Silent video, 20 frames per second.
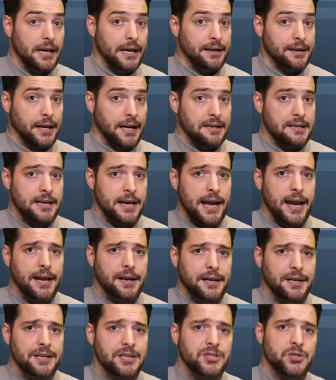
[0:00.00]
In
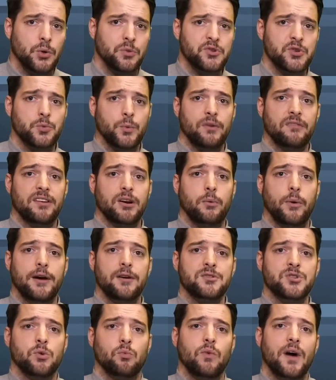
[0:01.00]
1980, soldiers were
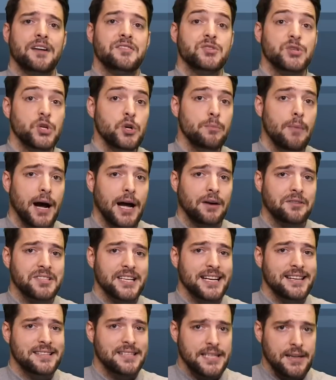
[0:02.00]
required to run 2
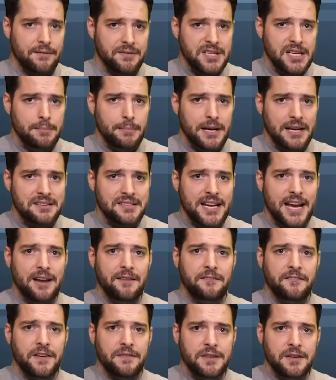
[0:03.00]
miles in 17 minutes
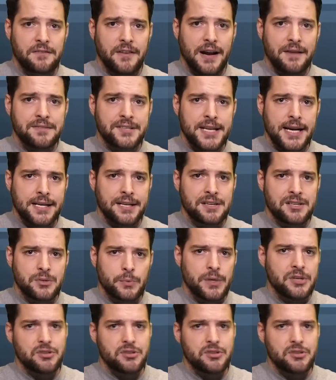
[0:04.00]
and 55 seconds,